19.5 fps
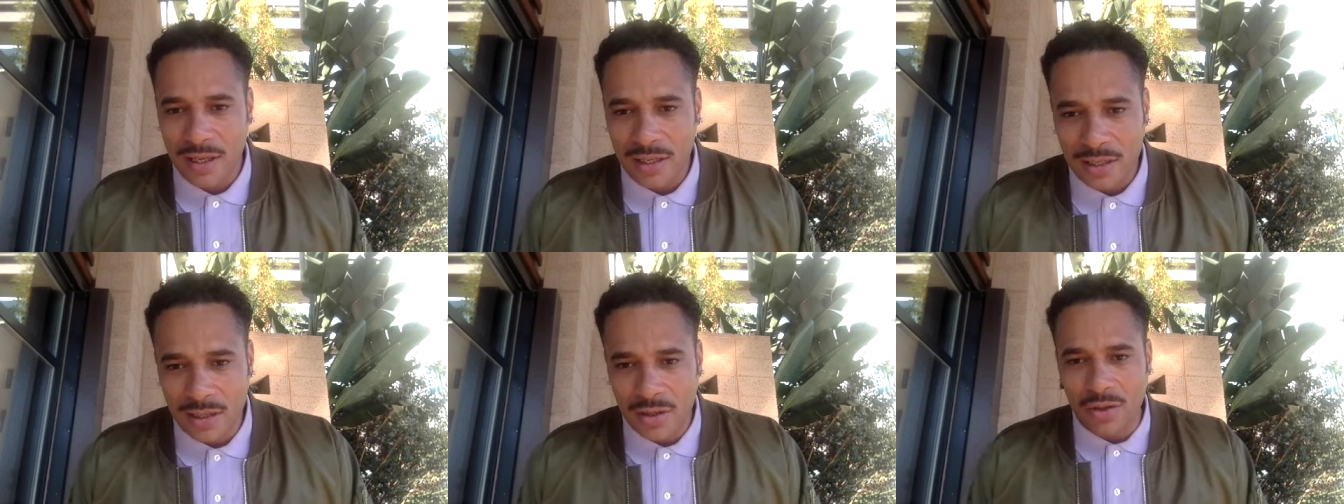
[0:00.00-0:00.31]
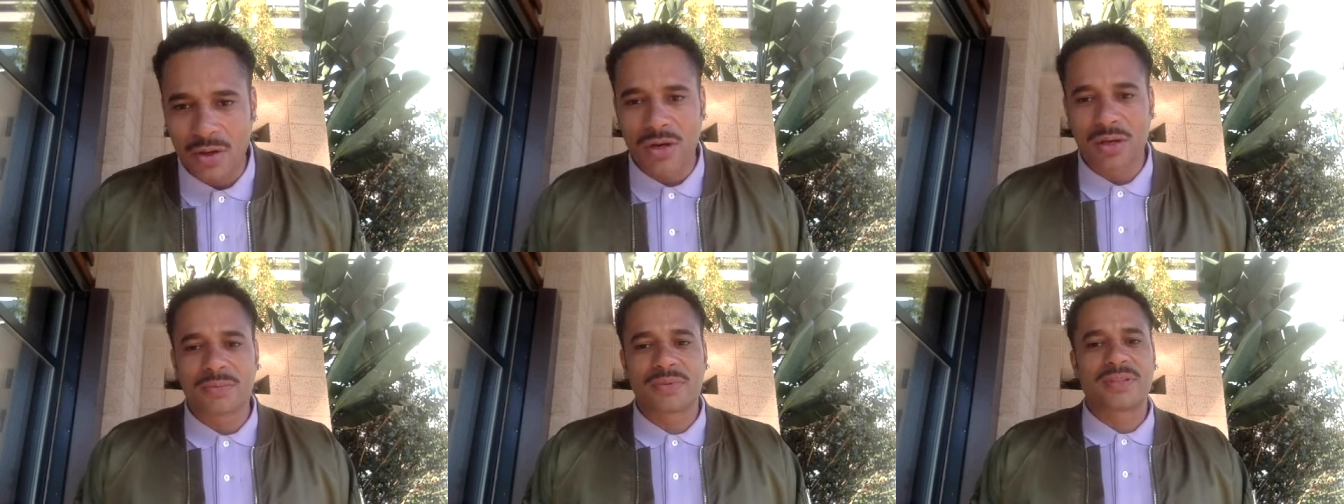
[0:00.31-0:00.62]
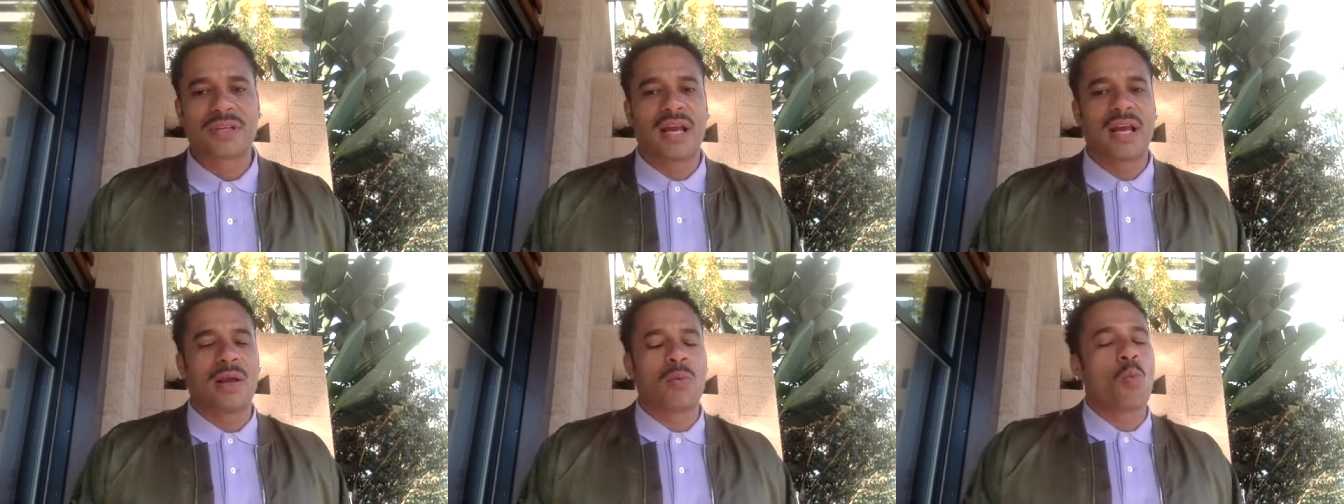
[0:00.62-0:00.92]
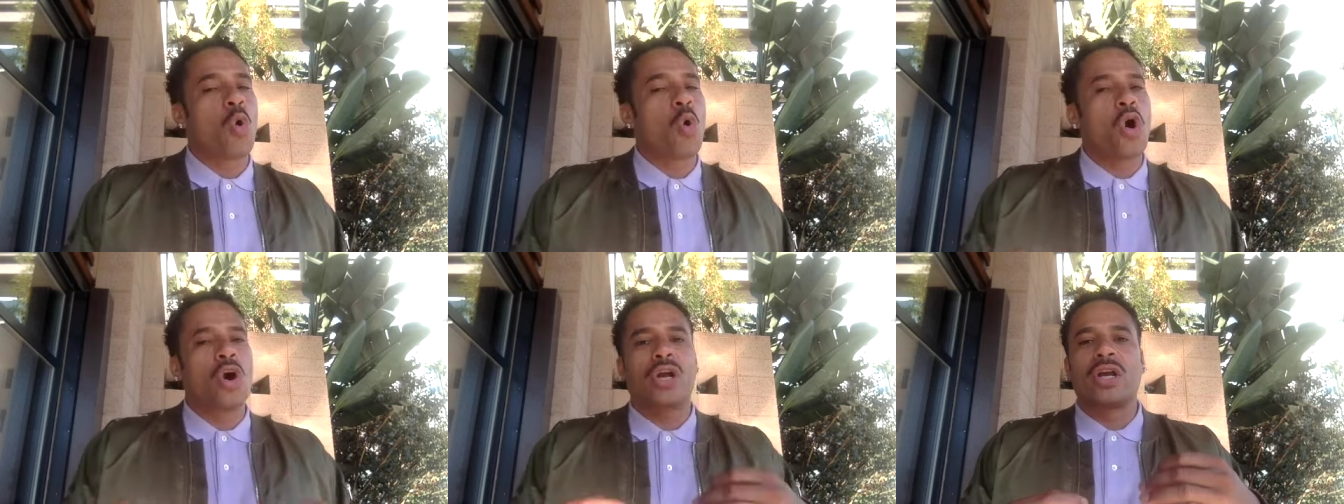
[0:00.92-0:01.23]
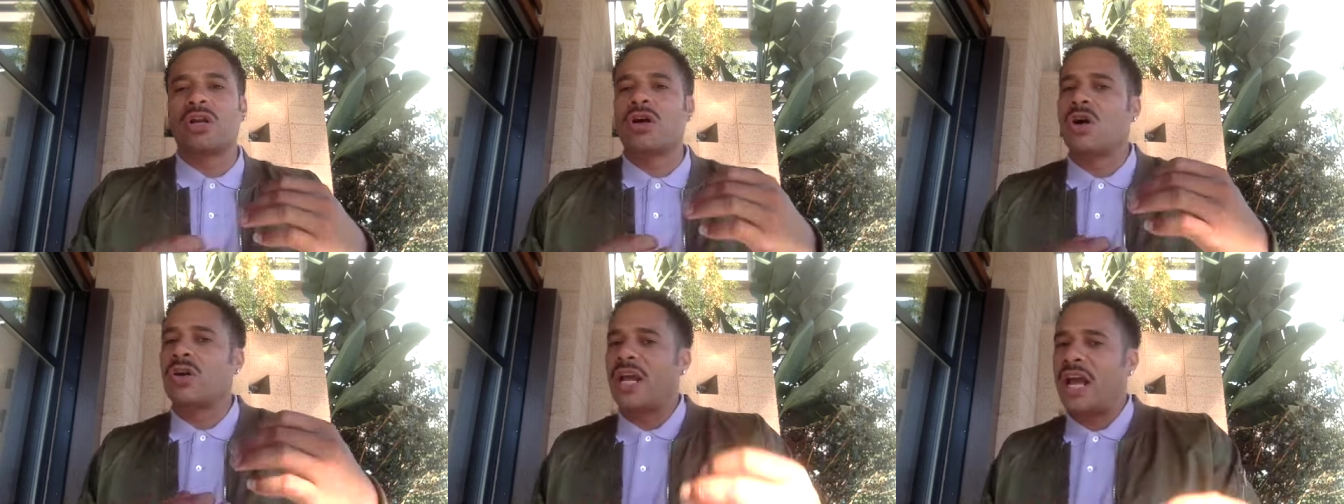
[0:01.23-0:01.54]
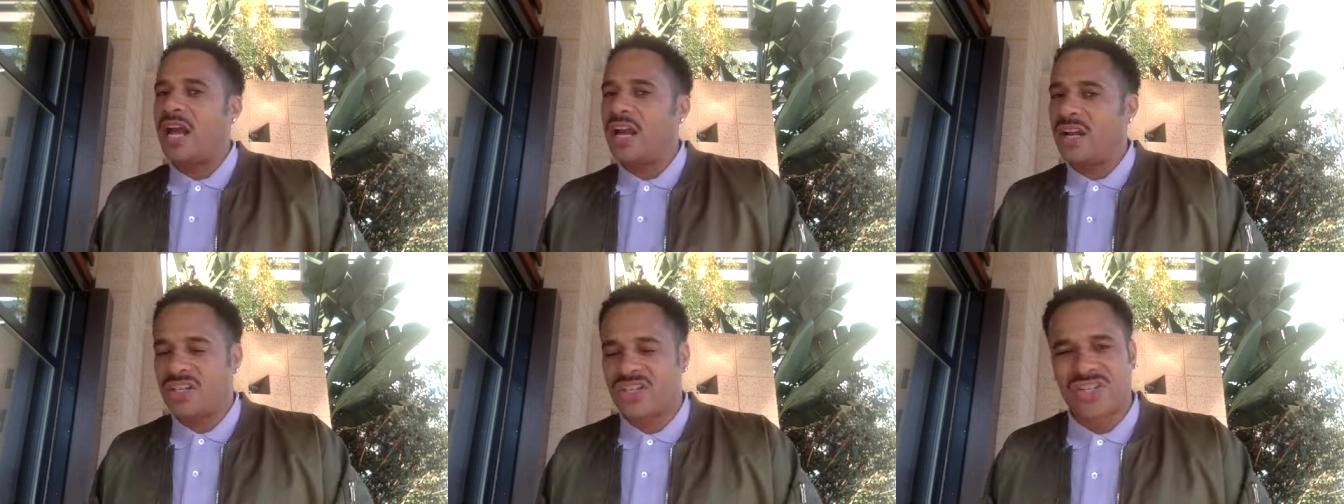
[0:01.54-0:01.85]
you know what I'm saying, walking on
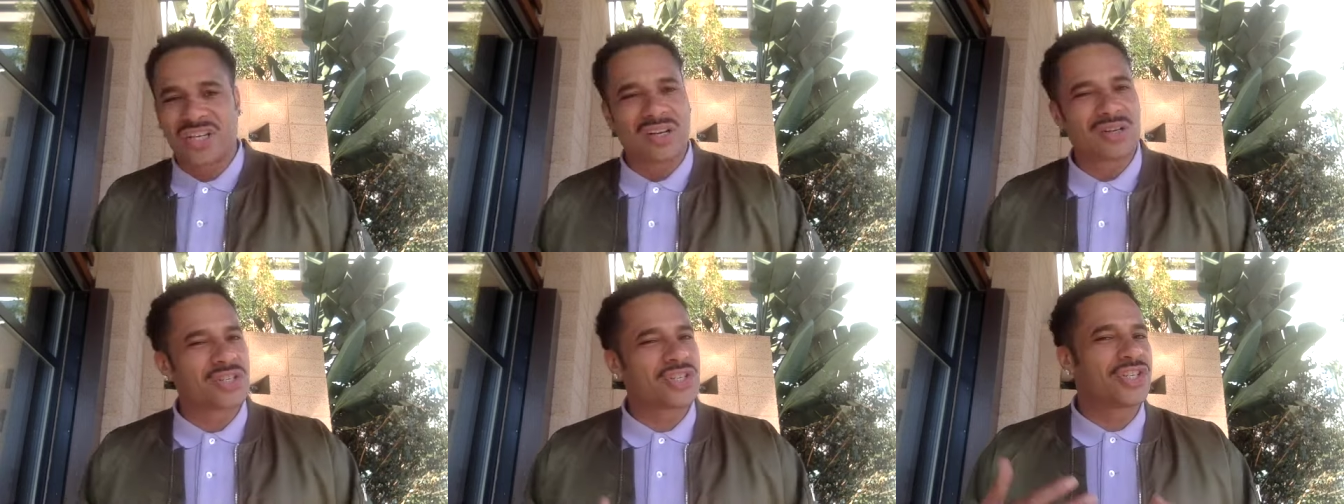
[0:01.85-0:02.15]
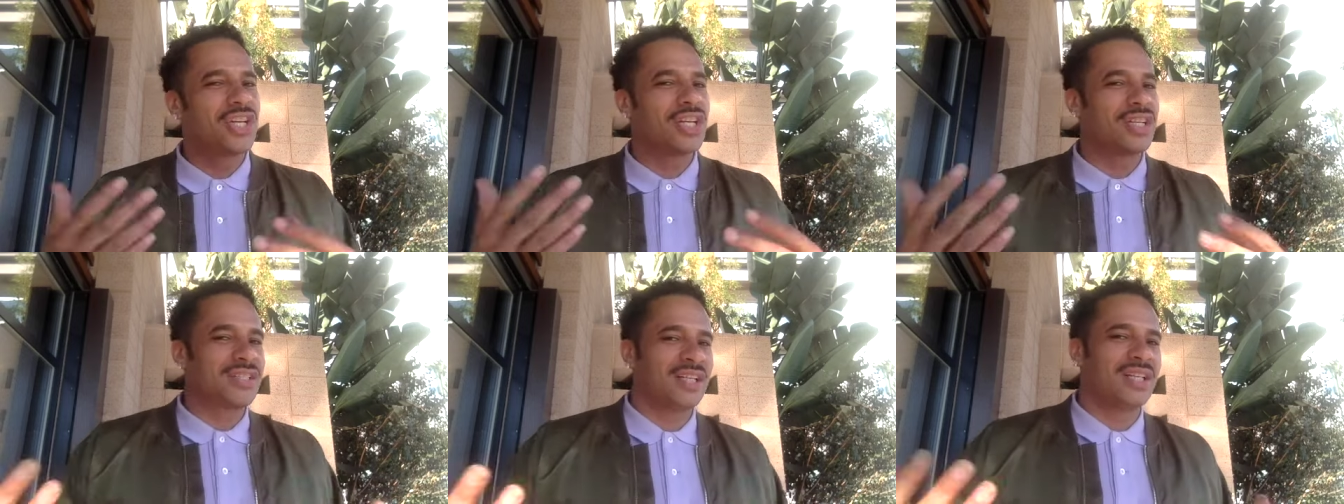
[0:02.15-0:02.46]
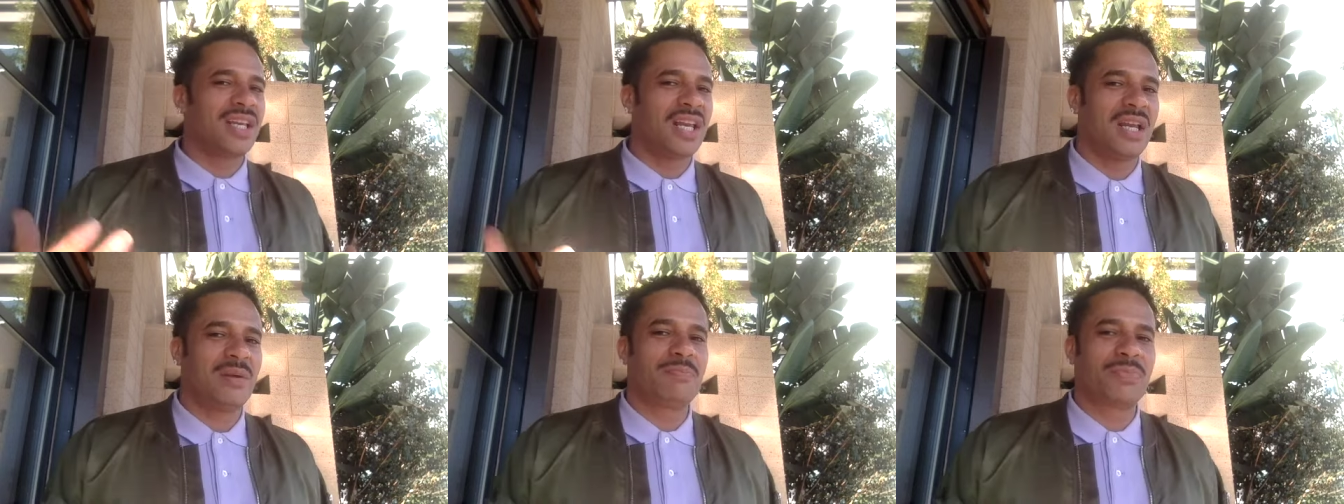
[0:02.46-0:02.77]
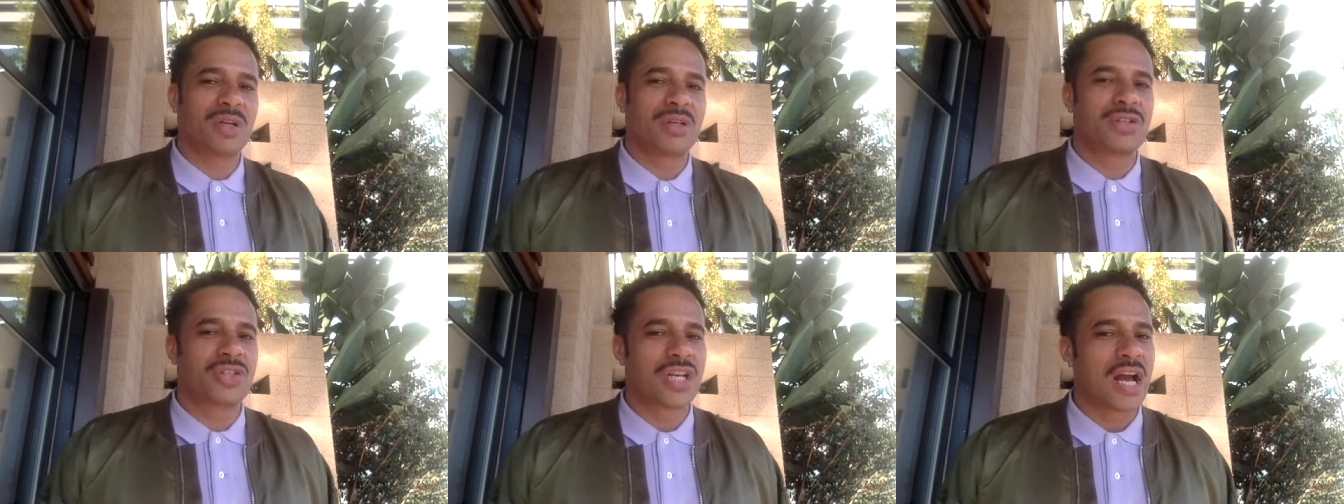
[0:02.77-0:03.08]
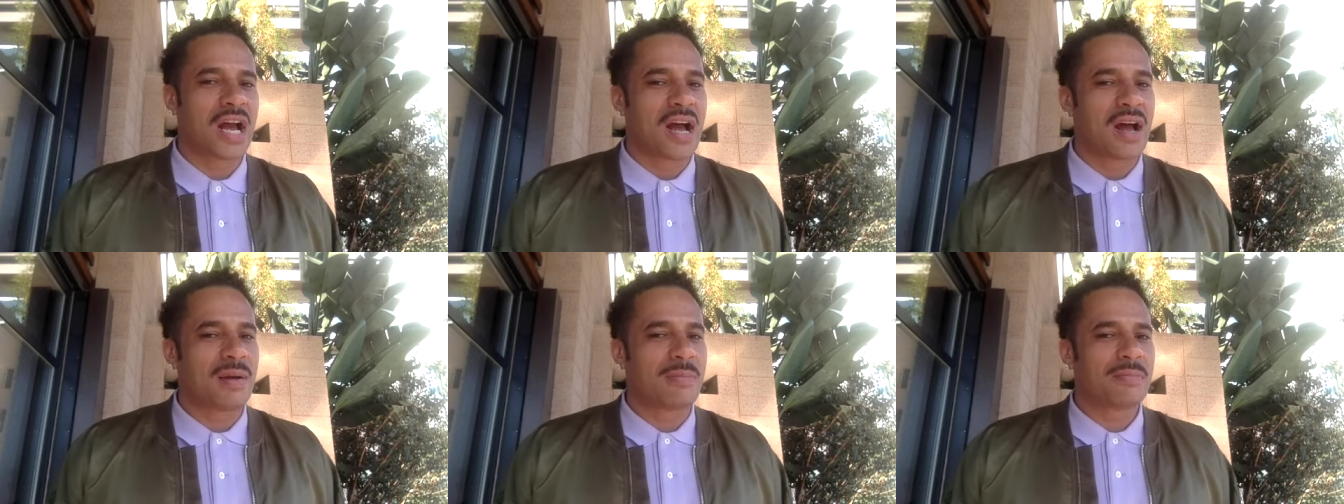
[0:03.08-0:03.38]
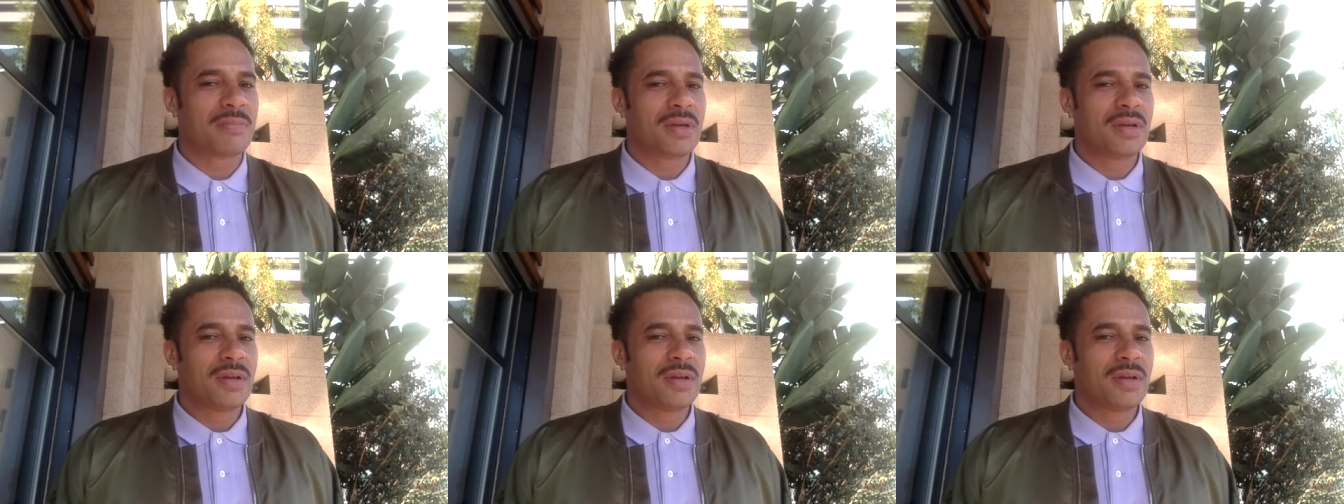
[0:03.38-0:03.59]
eggshells just to keep their job.